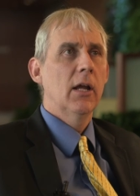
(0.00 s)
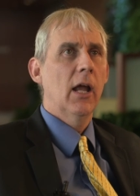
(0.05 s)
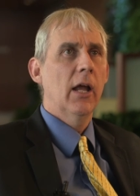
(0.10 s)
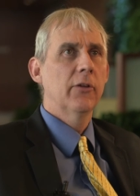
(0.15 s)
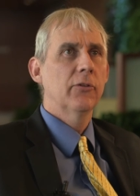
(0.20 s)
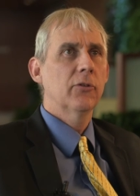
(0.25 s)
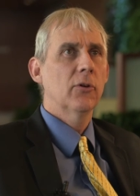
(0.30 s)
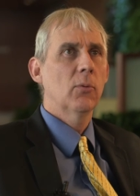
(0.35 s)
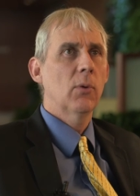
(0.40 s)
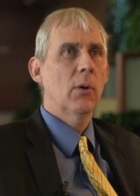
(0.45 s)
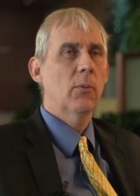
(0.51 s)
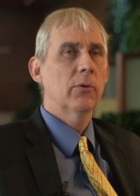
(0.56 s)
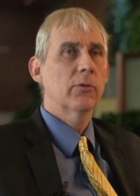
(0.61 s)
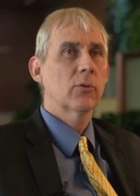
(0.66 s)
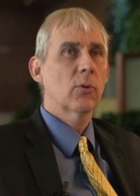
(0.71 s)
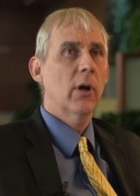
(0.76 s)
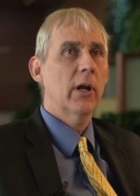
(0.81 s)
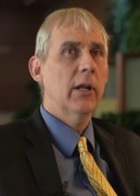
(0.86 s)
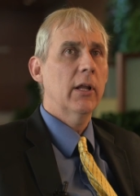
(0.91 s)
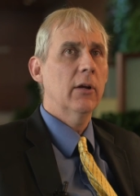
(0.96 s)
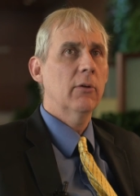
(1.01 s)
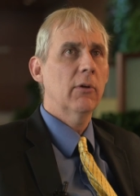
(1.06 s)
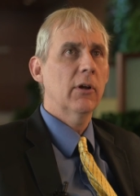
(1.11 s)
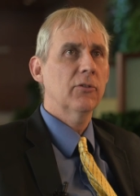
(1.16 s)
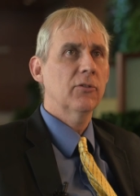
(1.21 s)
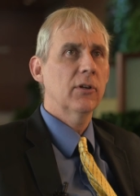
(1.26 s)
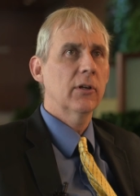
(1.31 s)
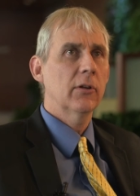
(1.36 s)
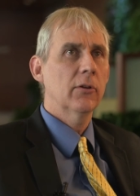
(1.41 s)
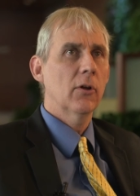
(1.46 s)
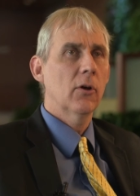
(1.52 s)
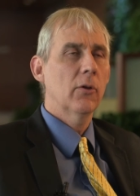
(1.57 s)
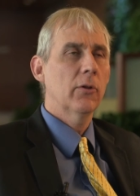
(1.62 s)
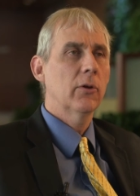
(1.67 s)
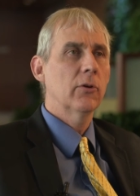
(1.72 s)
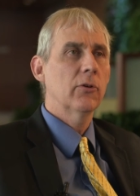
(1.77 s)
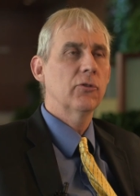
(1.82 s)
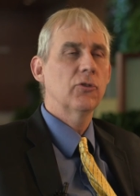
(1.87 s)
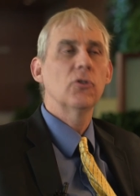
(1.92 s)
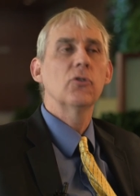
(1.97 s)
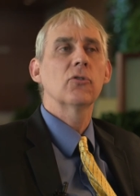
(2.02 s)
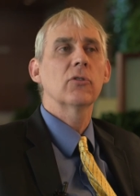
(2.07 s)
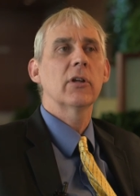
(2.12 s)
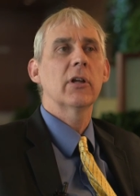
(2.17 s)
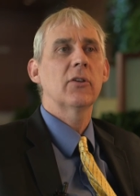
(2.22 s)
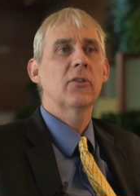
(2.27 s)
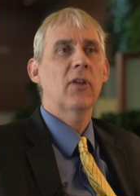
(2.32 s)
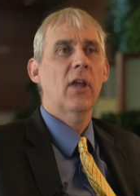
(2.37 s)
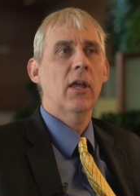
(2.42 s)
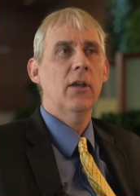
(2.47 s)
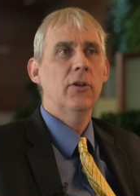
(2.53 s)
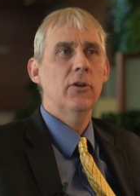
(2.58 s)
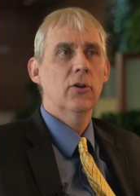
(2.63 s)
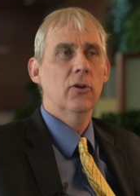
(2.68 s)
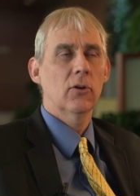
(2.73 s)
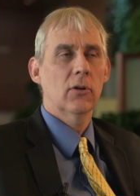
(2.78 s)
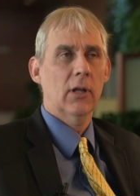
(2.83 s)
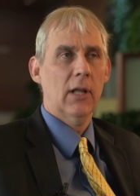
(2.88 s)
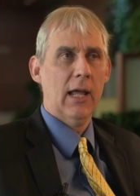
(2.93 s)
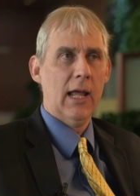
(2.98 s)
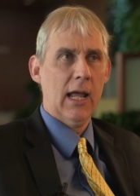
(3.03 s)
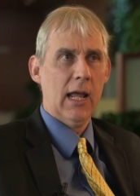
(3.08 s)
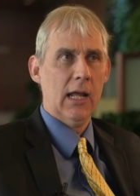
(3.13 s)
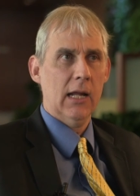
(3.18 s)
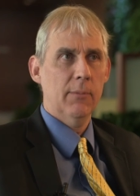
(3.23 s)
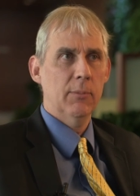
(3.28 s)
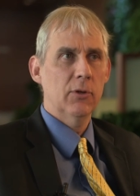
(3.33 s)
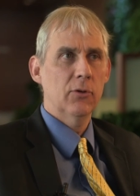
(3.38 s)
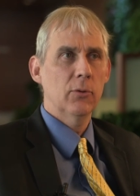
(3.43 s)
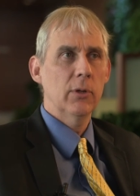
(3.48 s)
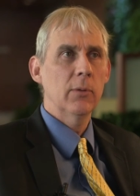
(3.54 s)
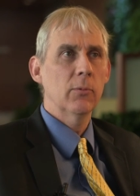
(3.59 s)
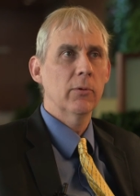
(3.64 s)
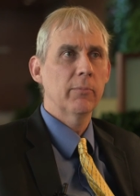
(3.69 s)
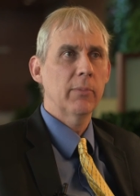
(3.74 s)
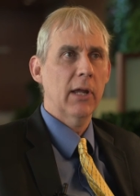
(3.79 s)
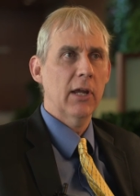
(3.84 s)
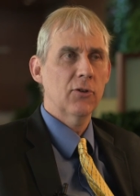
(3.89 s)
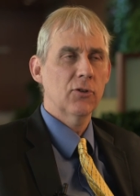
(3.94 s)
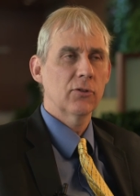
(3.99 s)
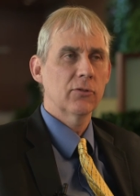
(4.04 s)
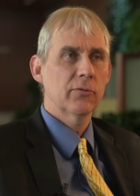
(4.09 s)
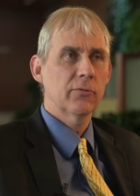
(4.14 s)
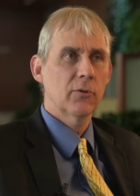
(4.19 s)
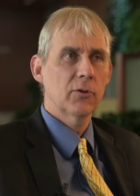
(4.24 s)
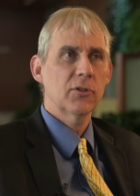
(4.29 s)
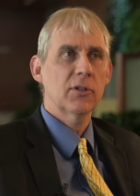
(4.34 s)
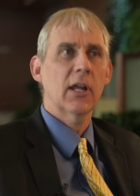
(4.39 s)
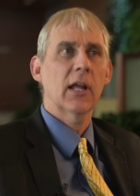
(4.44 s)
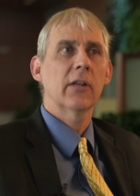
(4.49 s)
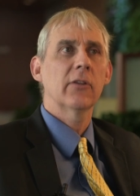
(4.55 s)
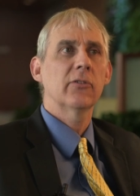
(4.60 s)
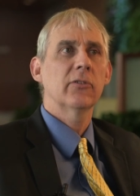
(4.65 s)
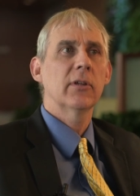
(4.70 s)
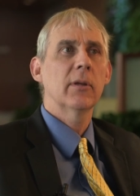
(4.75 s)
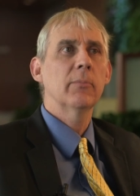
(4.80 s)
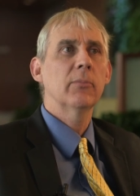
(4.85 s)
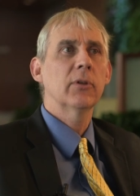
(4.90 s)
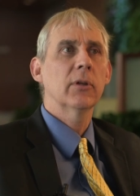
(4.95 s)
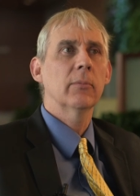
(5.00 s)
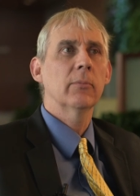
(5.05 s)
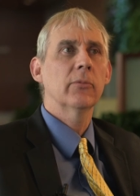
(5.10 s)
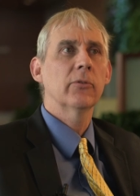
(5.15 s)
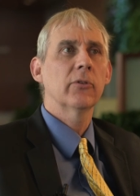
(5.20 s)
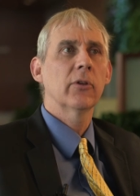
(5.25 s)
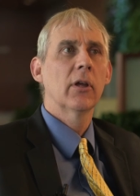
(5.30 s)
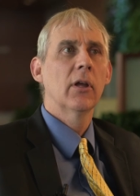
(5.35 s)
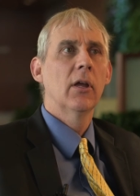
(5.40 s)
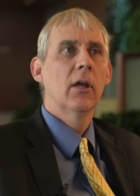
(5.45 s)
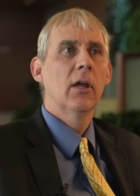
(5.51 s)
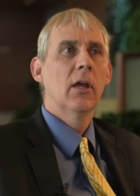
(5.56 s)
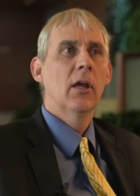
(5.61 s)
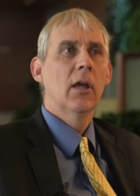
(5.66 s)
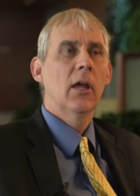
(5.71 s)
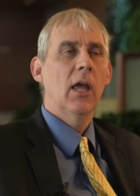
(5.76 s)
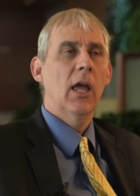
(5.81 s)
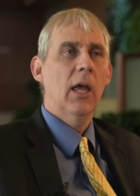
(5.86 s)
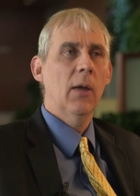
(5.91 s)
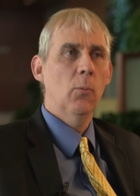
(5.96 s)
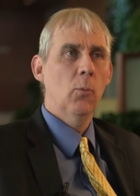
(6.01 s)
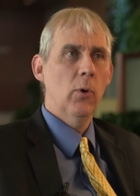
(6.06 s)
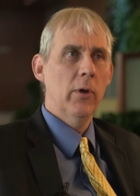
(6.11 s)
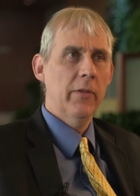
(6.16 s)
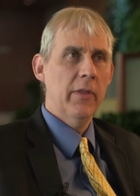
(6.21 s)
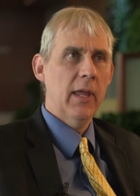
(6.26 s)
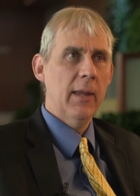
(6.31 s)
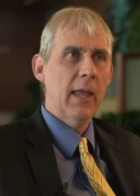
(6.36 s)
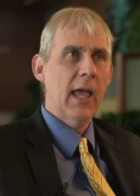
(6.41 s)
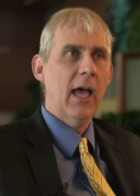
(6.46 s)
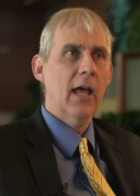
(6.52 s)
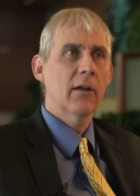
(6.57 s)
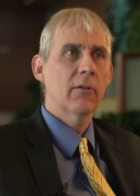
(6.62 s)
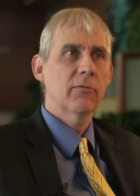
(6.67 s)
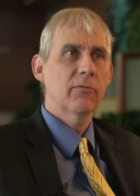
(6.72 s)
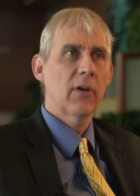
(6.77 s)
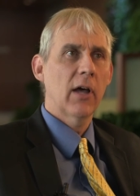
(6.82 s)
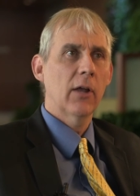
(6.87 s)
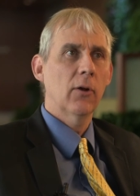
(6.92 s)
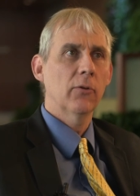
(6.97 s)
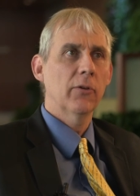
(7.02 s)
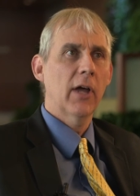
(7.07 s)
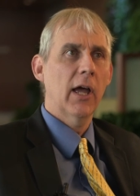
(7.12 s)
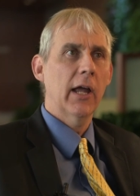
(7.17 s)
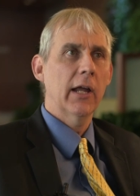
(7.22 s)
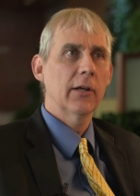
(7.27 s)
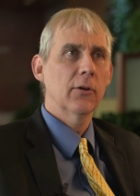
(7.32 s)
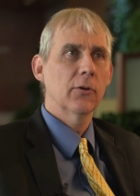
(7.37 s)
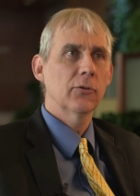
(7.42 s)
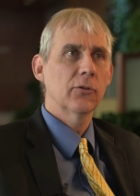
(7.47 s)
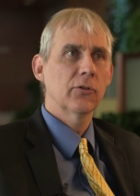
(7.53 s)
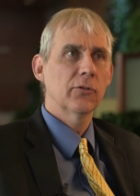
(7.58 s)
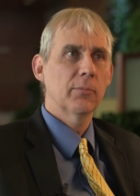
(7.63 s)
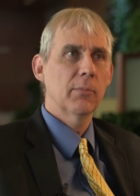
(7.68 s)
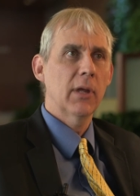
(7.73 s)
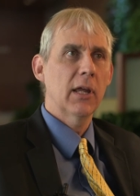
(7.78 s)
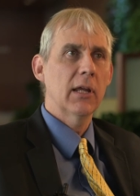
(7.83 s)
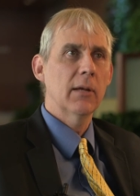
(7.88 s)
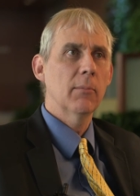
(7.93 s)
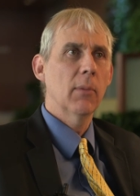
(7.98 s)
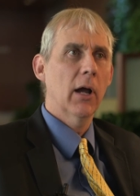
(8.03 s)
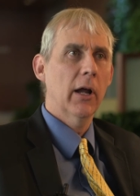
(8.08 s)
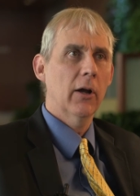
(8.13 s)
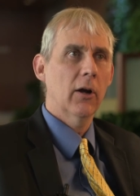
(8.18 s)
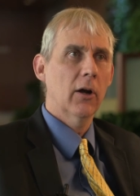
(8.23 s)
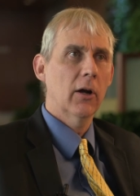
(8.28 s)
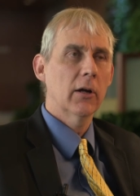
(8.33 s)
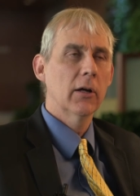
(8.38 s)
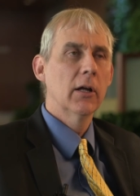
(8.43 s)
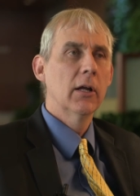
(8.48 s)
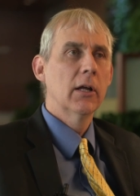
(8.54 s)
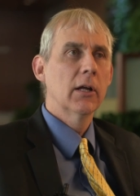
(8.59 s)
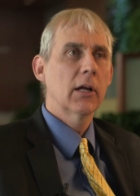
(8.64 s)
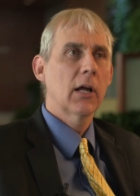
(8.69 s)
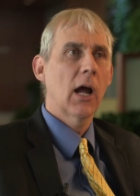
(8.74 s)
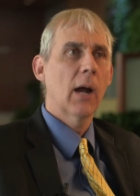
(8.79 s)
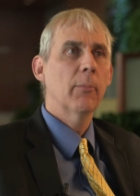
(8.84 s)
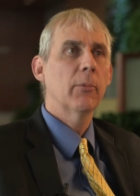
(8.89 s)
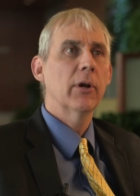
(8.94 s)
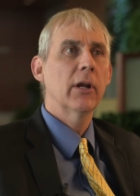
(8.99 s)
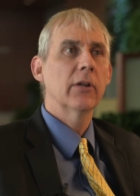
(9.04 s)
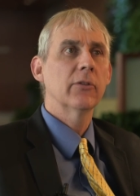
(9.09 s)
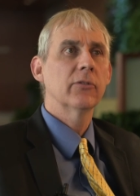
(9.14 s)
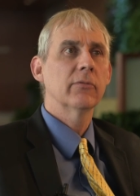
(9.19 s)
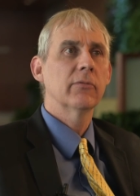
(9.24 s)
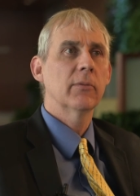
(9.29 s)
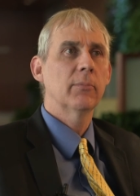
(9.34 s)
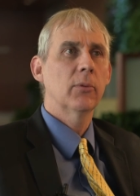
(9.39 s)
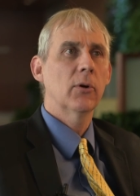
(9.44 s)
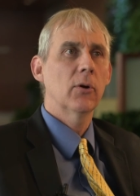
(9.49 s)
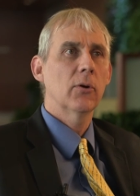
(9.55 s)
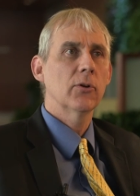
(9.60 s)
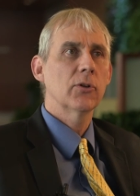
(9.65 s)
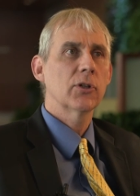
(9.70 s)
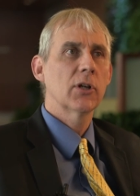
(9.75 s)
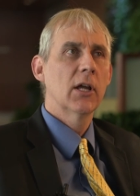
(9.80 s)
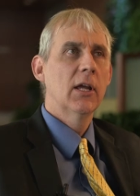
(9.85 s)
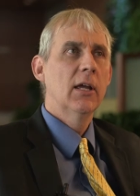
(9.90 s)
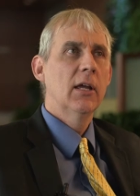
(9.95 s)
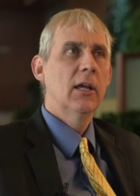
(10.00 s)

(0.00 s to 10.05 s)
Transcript: And so what was quite interesting though, there is usually a 10-year lag between when patients first had symptoms and when they had a final diagnosis made by our comprehensive approach.